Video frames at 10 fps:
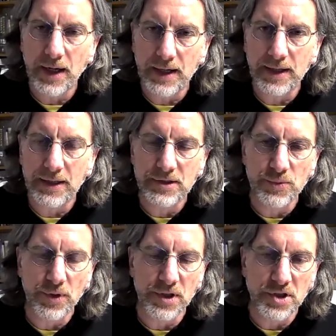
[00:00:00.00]
I think it's
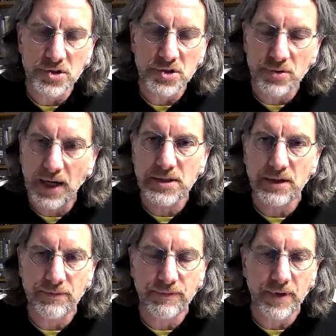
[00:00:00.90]
one of the strengths
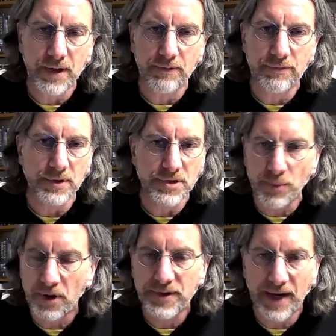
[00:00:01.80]
of the
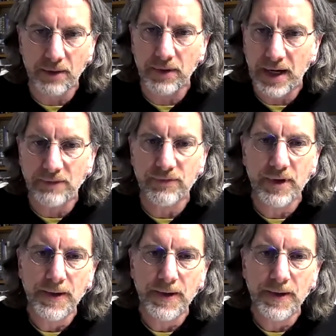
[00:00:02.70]
small town life